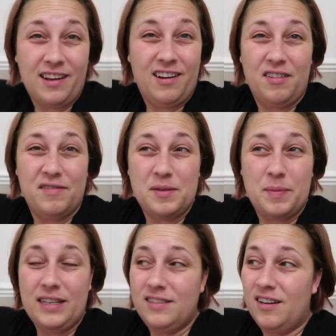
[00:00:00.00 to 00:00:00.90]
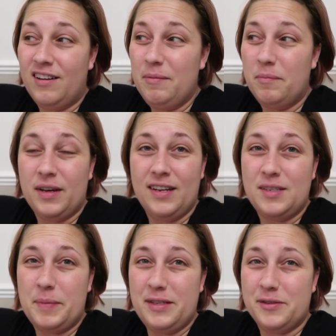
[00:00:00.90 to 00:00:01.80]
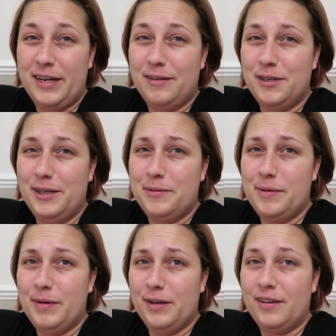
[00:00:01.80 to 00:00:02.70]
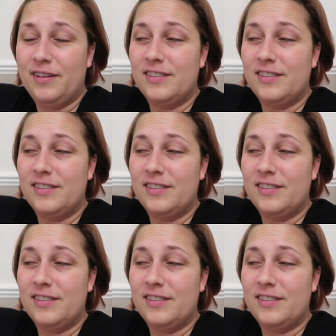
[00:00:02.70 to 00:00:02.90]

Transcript: it after bedtime, but it depends on how tired we both are.